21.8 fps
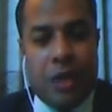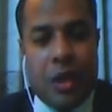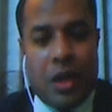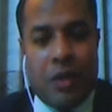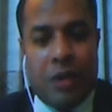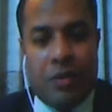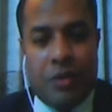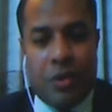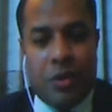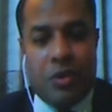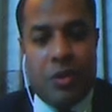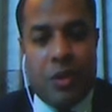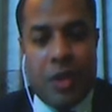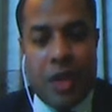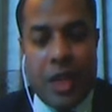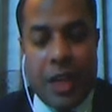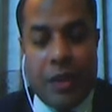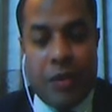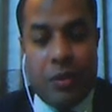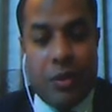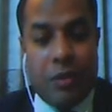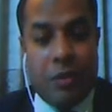Unfortunately,
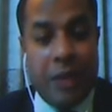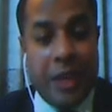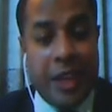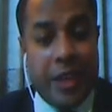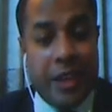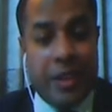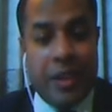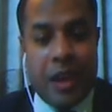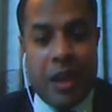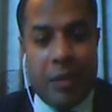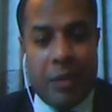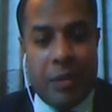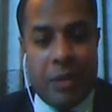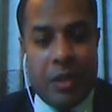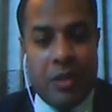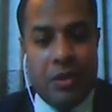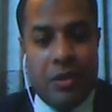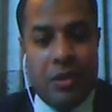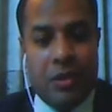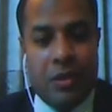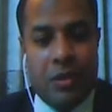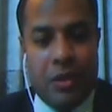I couldn't make it
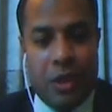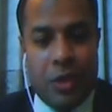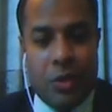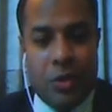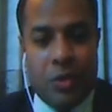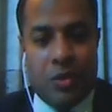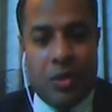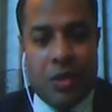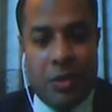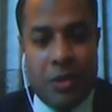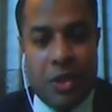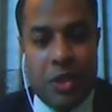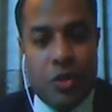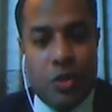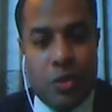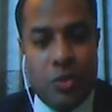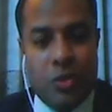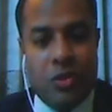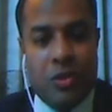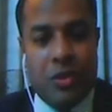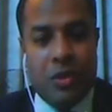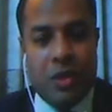happen due to some
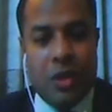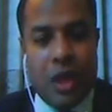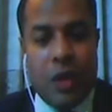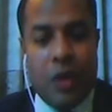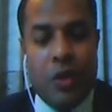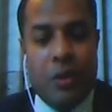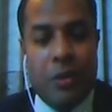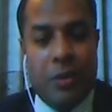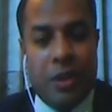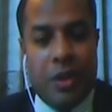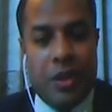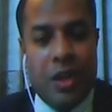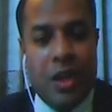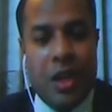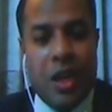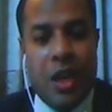issues. However,